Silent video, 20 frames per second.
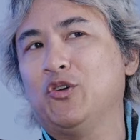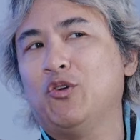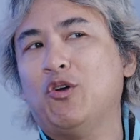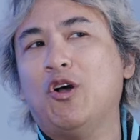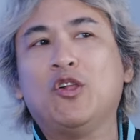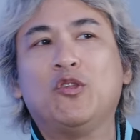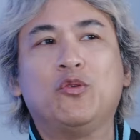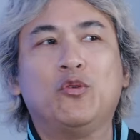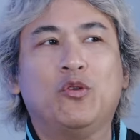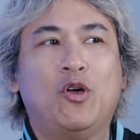
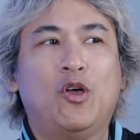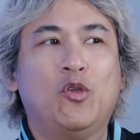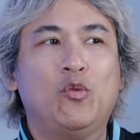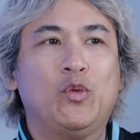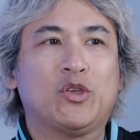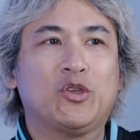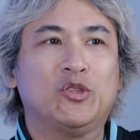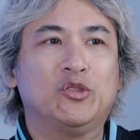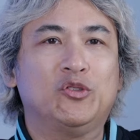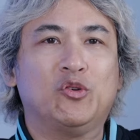all we
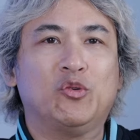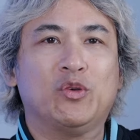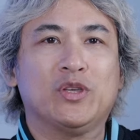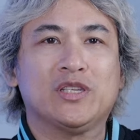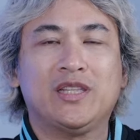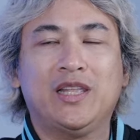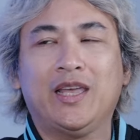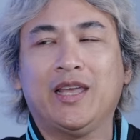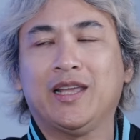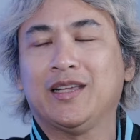could do
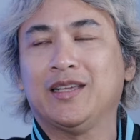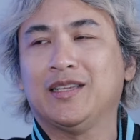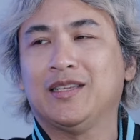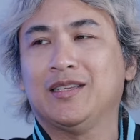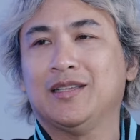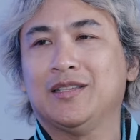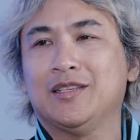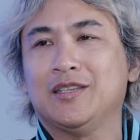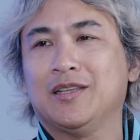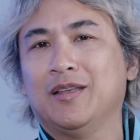was like
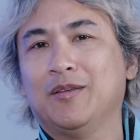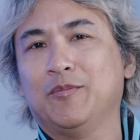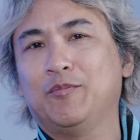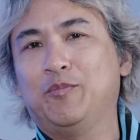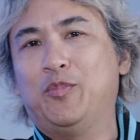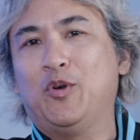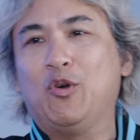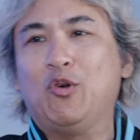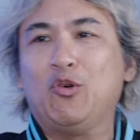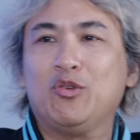
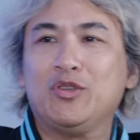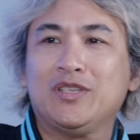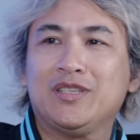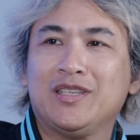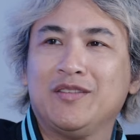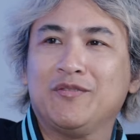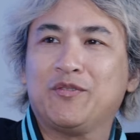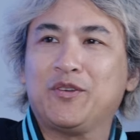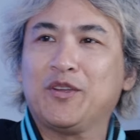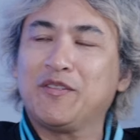pose
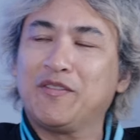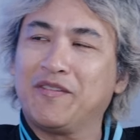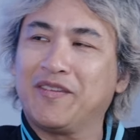in front of the